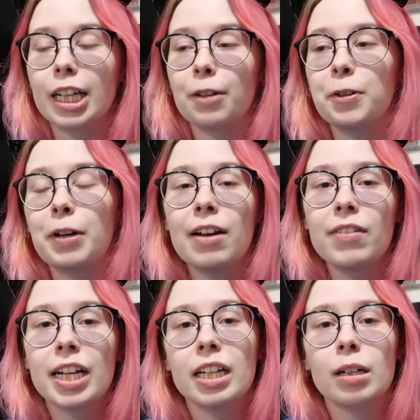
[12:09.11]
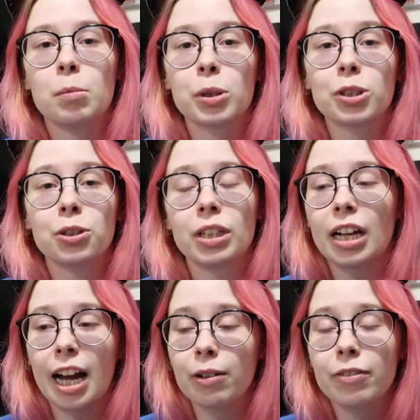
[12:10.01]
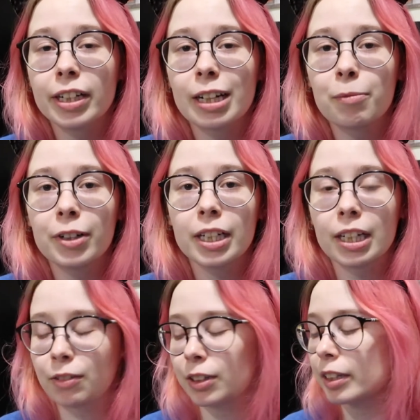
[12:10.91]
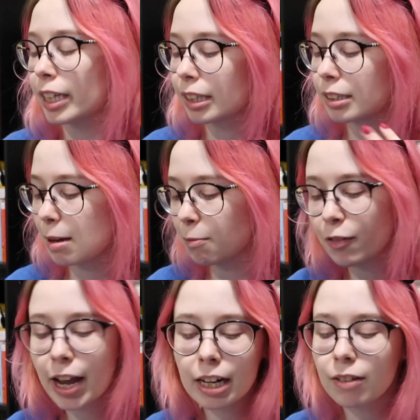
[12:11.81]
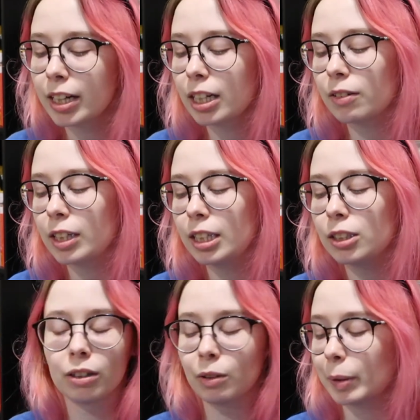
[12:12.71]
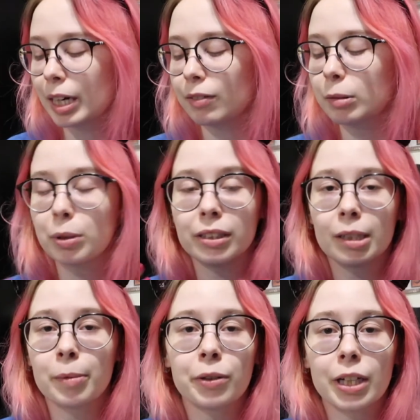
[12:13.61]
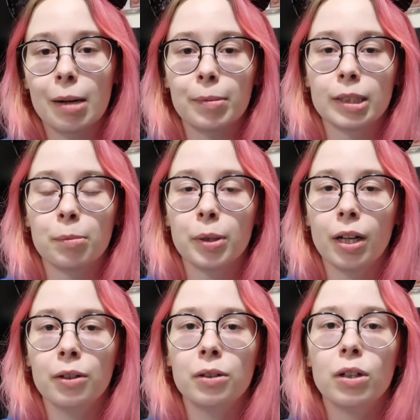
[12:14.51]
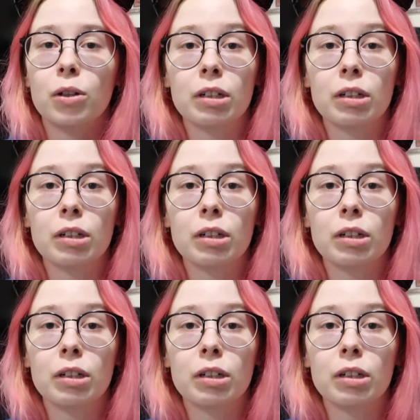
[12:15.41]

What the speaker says: If you have any books you think I will find comforting, if they're in like the same vein of any of these or whatever, please let me know in the comments down below,